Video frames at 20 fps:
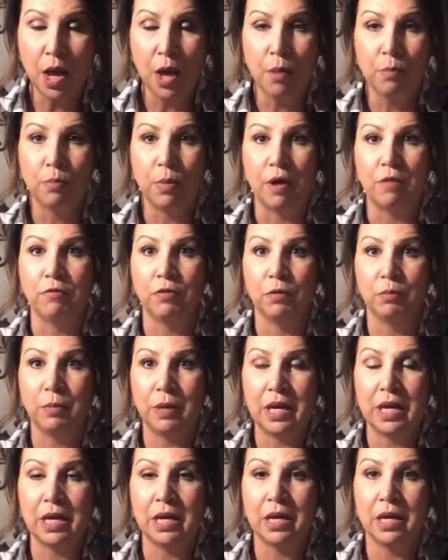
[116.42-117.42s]
but for
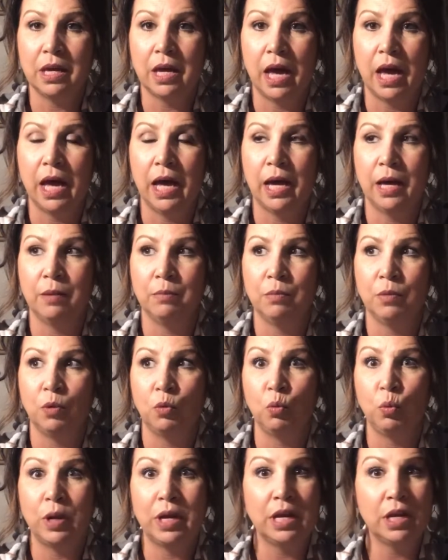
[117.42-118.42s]
me, um,
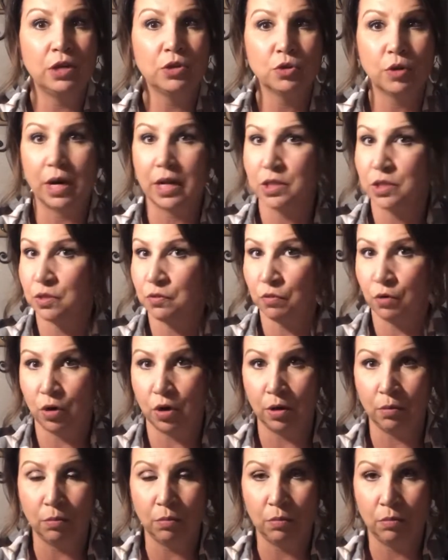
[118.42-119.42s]
we
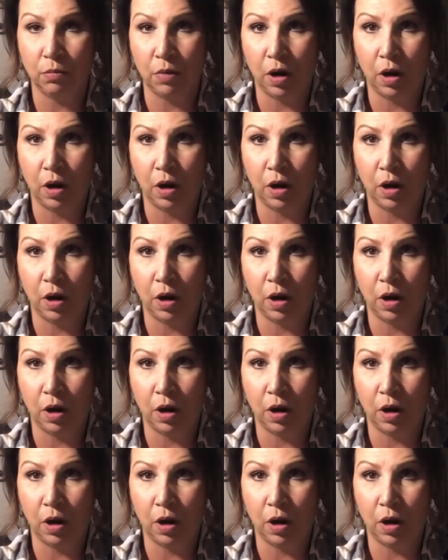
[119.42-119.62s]
transform